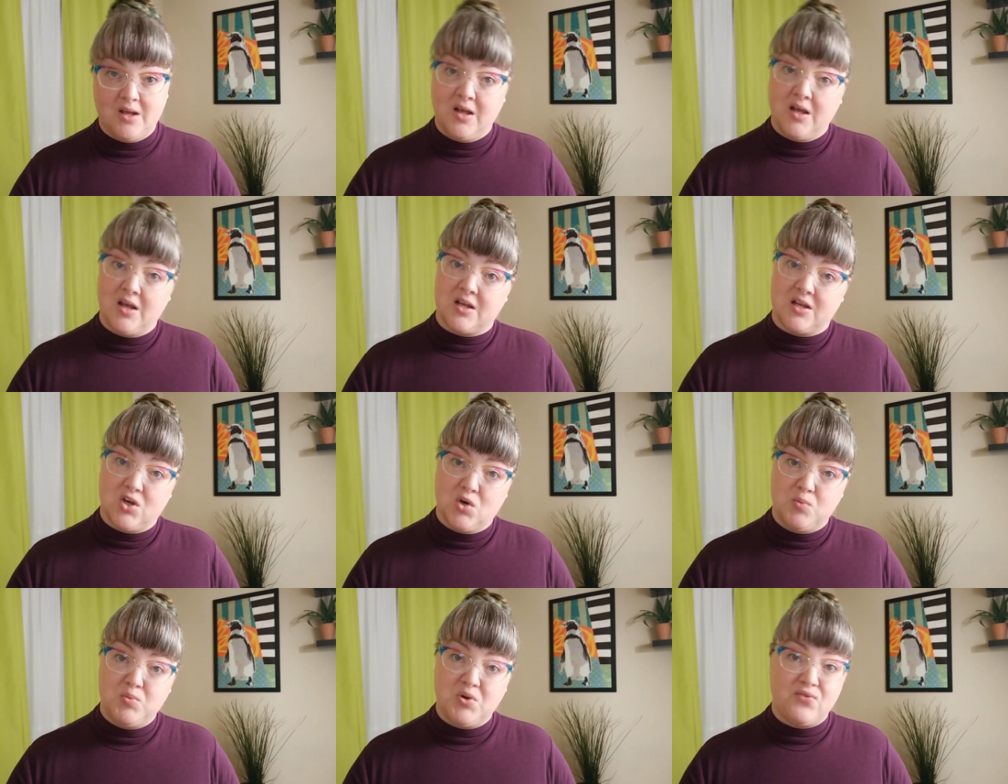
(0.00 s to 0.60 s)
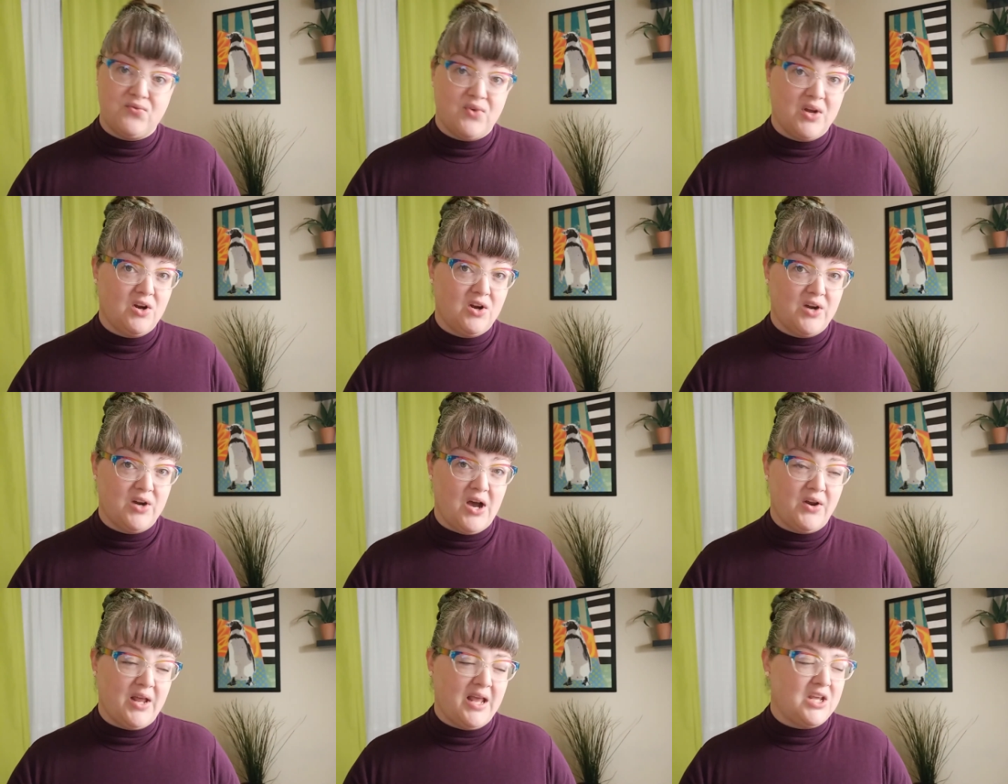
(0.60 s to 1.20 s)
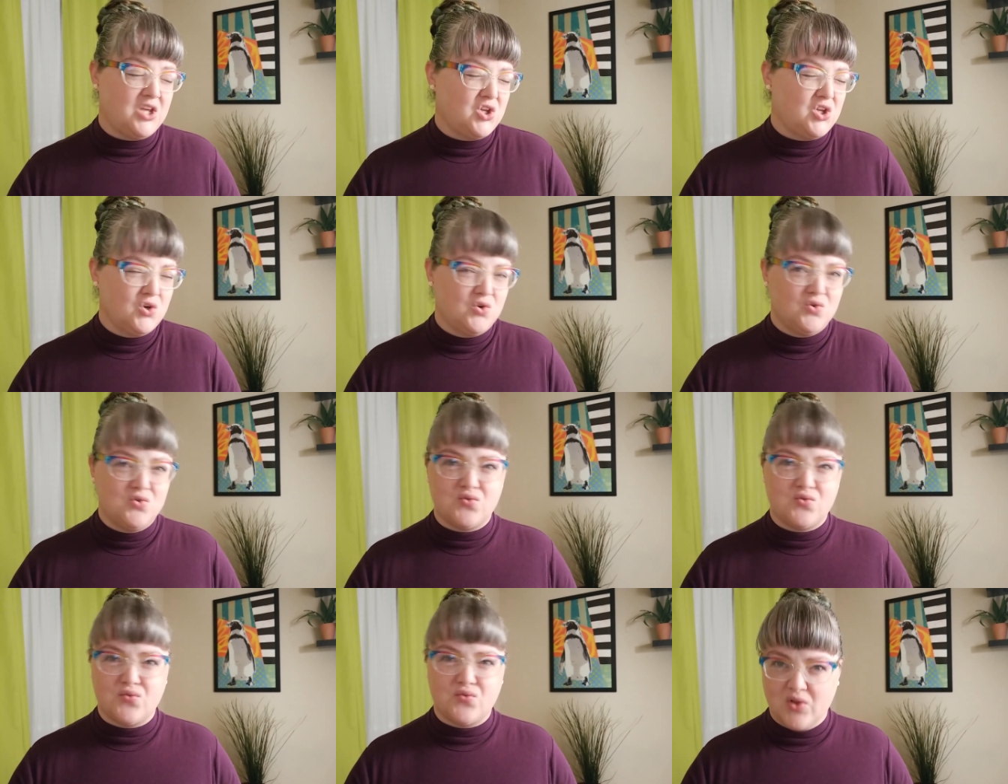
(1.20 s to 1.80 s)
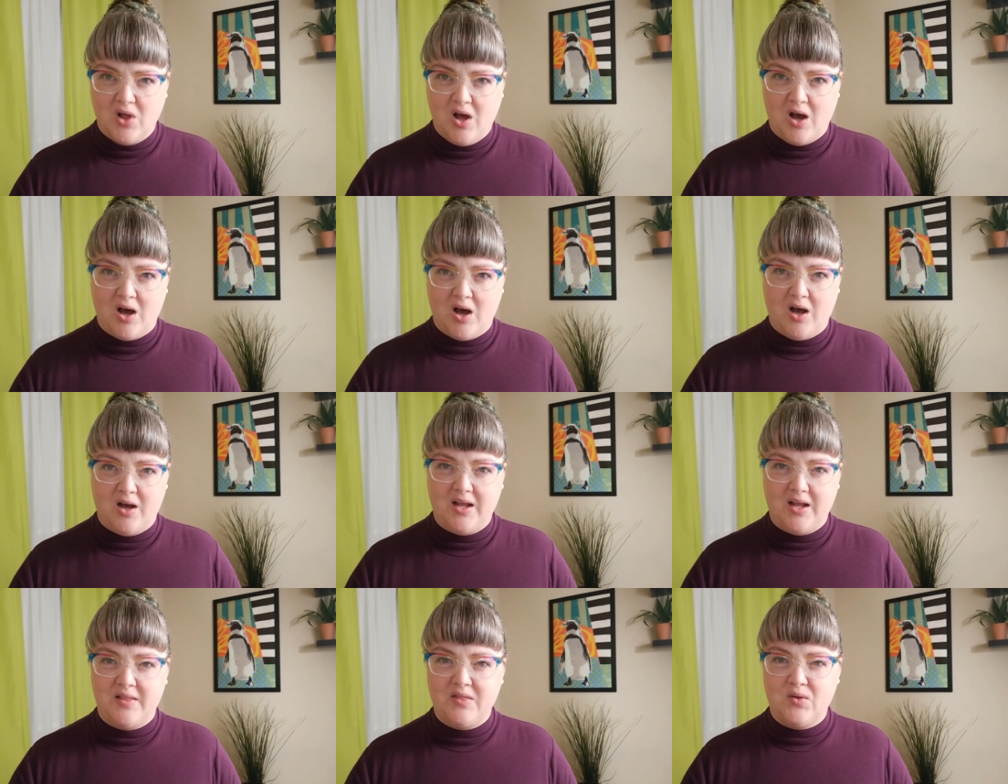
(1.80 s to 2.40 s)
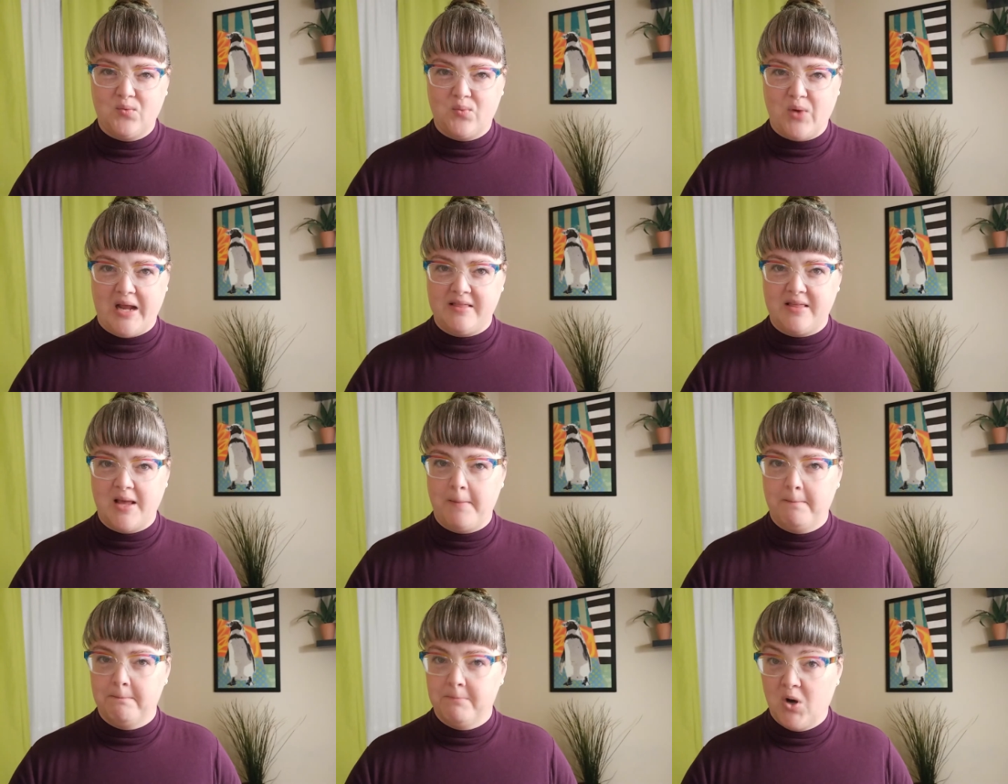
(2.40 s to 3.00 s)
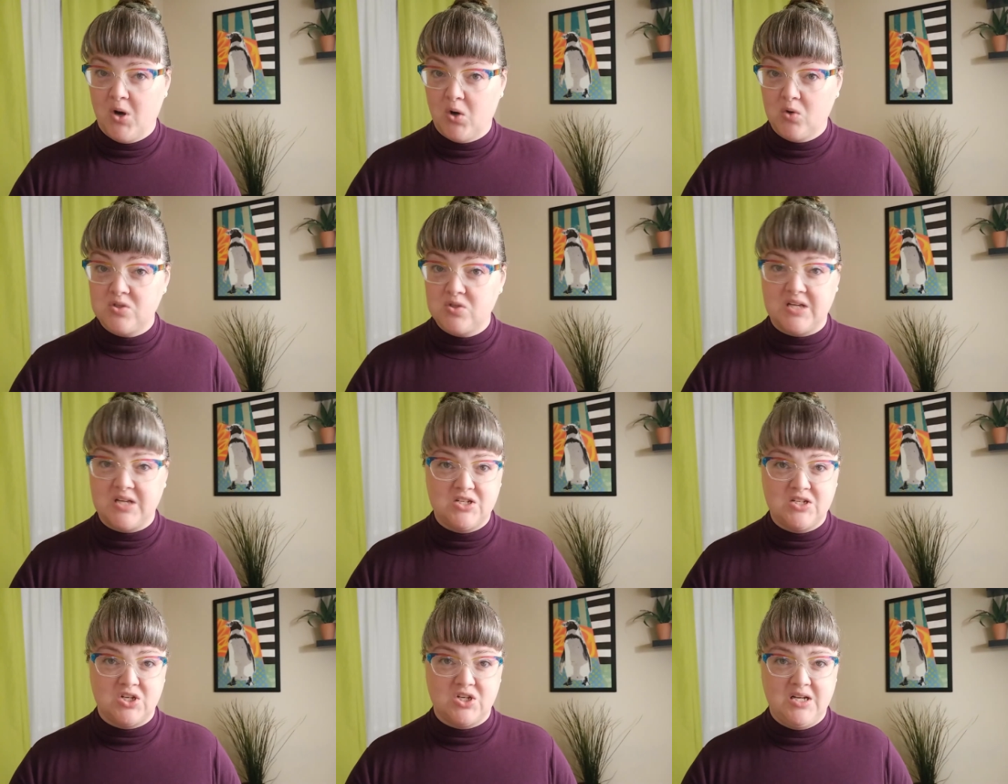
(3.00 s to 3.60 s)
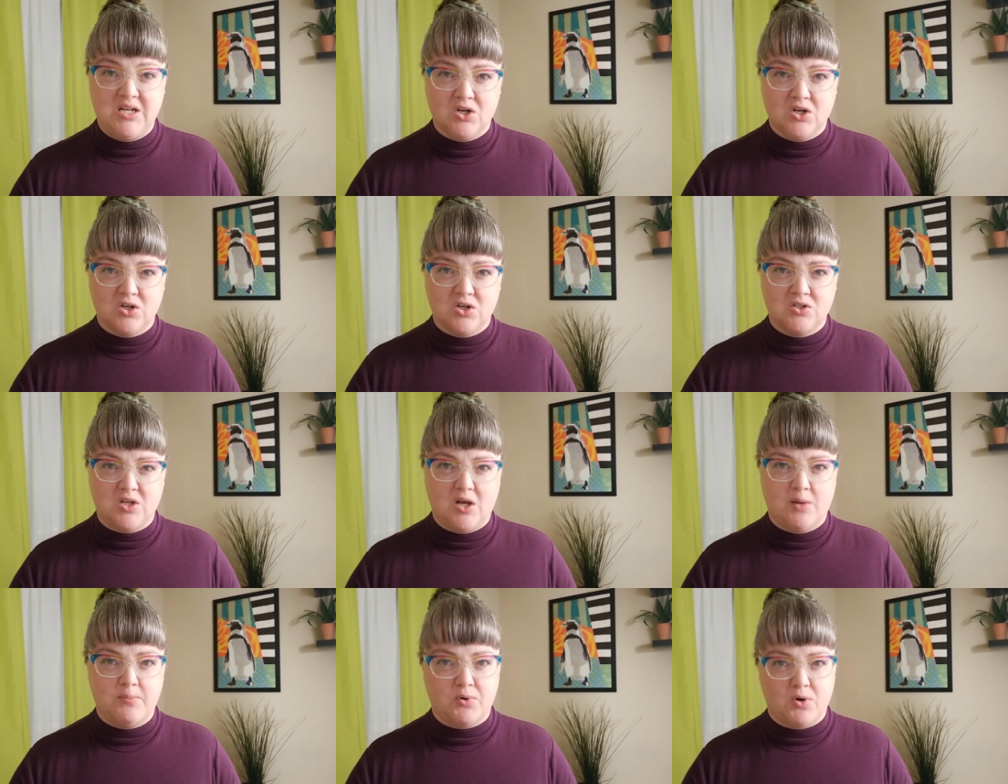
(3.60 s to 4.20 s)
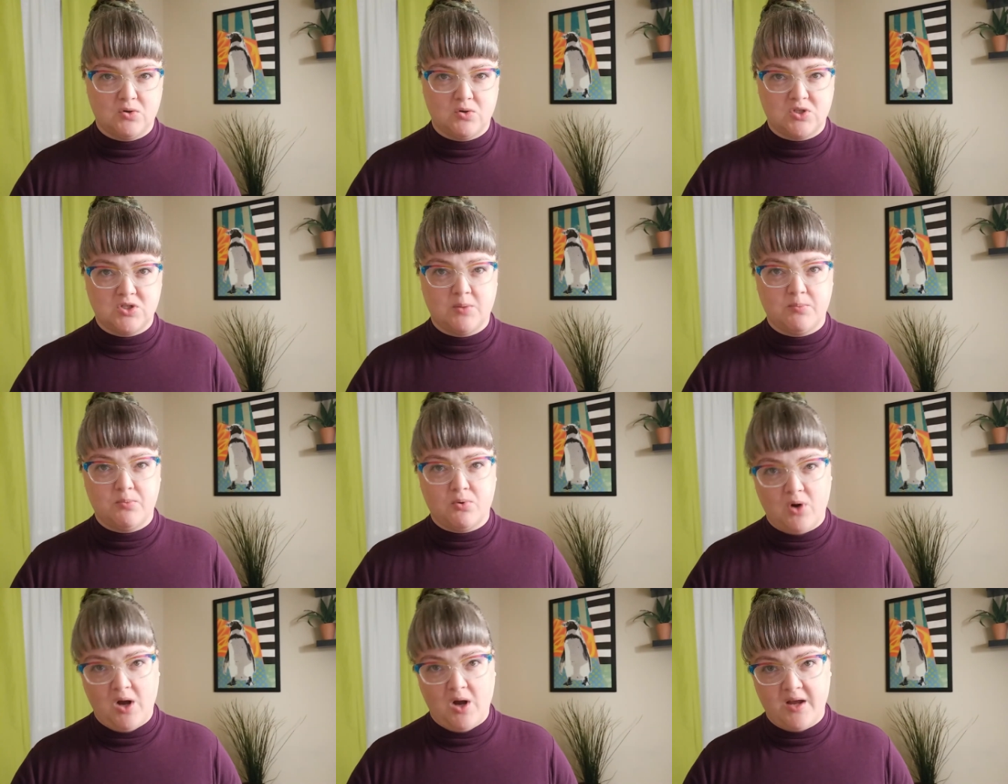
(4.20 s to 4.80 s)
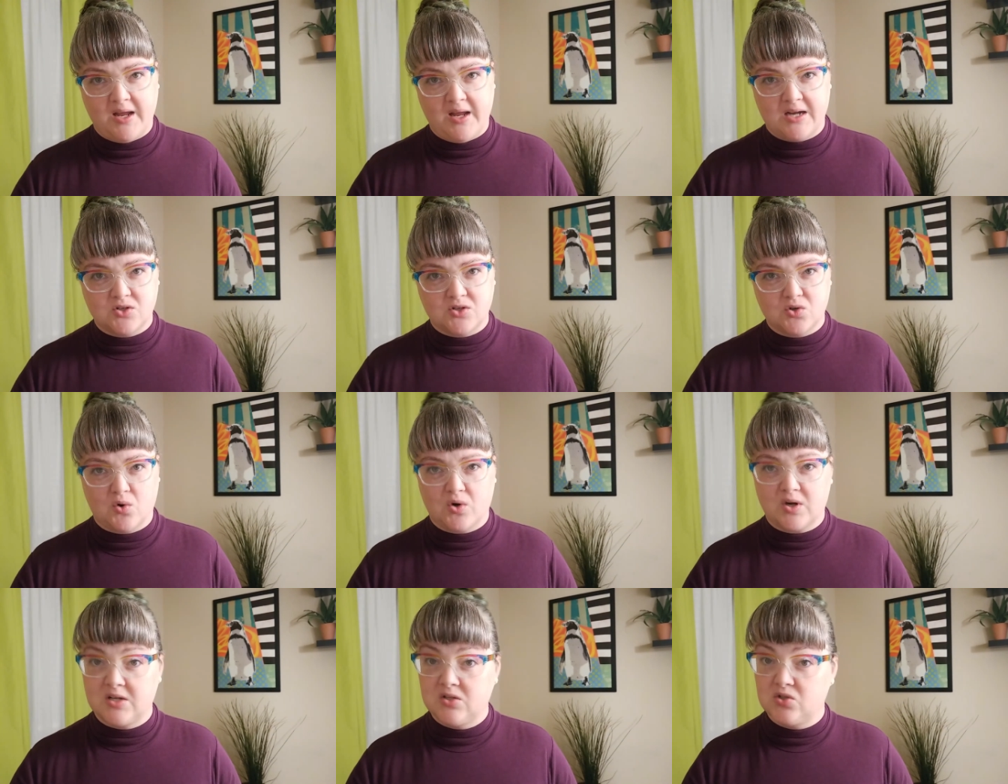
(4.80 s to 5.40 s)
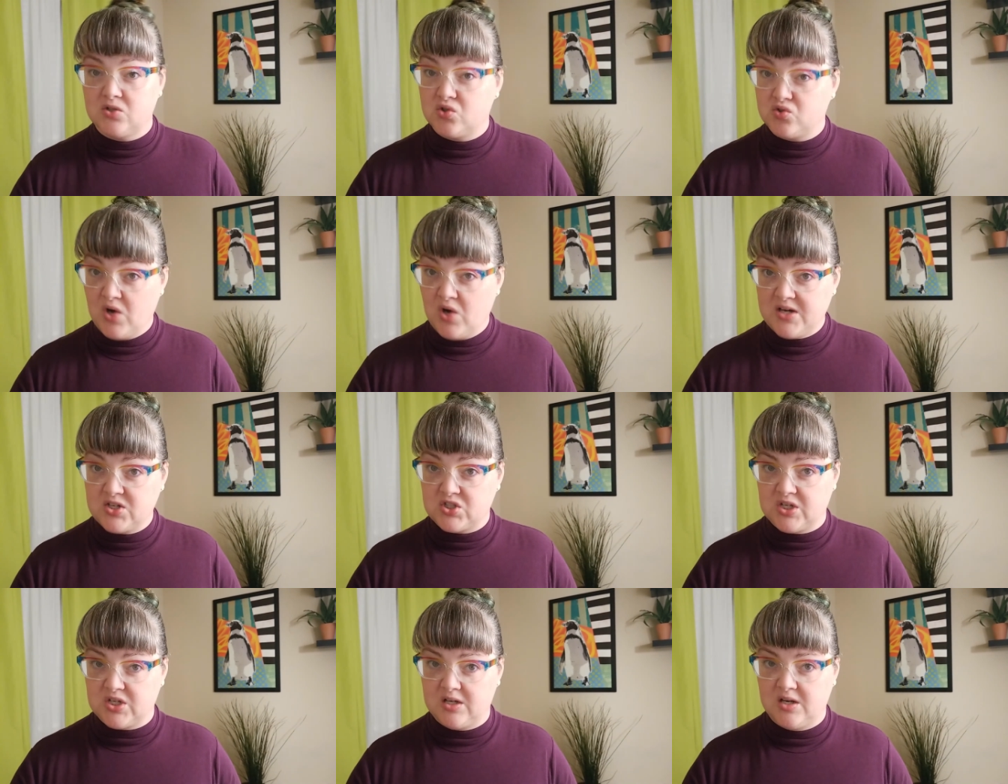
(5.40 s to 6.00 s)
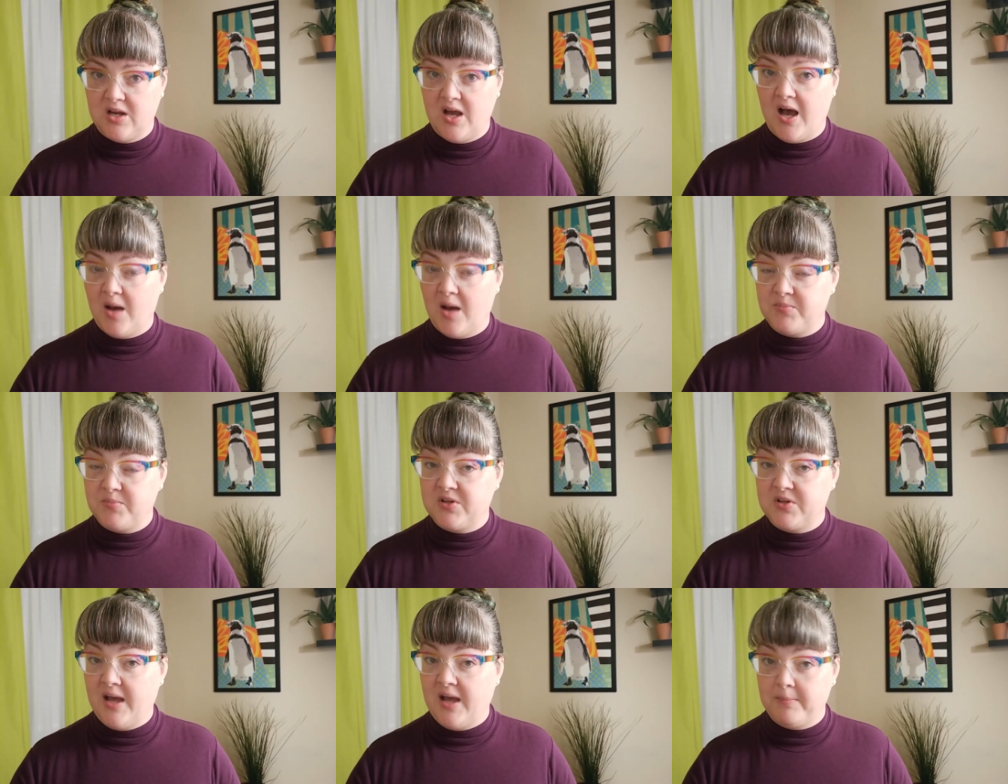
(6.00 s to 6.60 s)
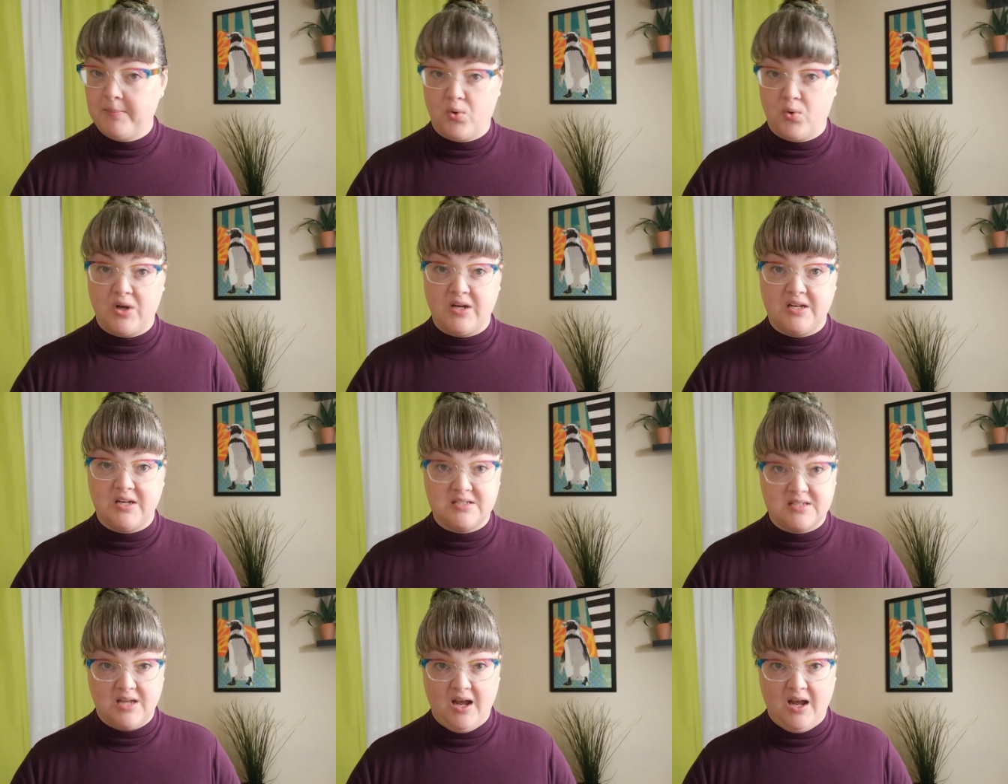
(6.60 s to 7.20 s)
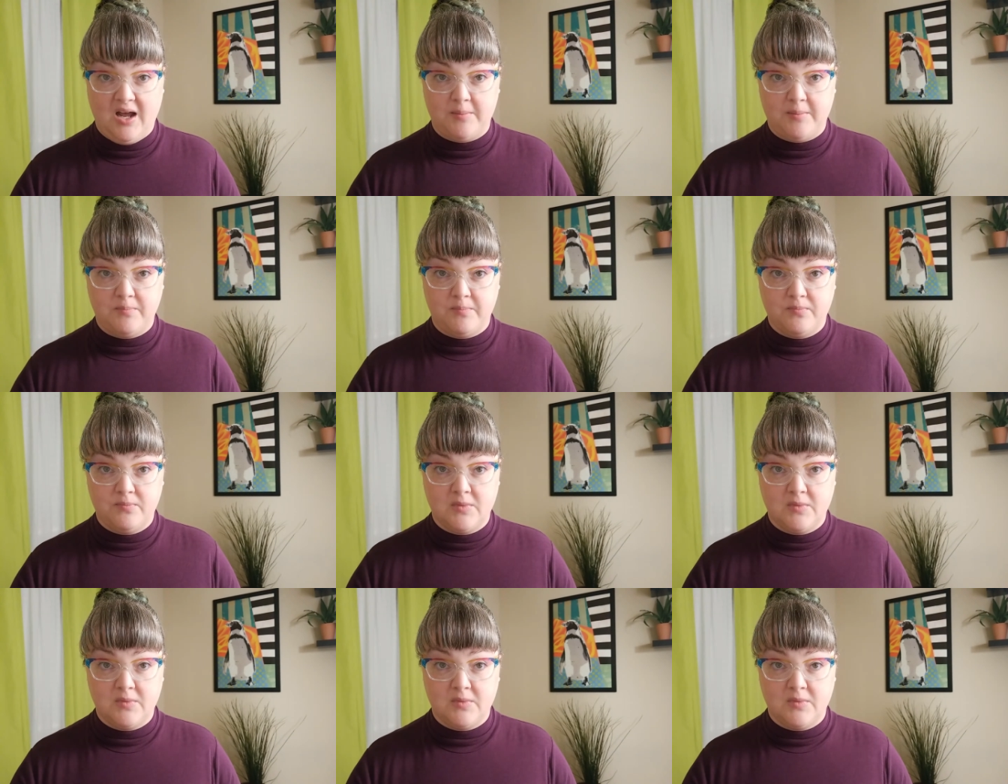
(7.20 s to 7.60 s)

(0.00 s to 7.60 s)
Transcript: Gilbreth figured out a huge flaw in the way that most engineers approached a product or construction up to that point in time.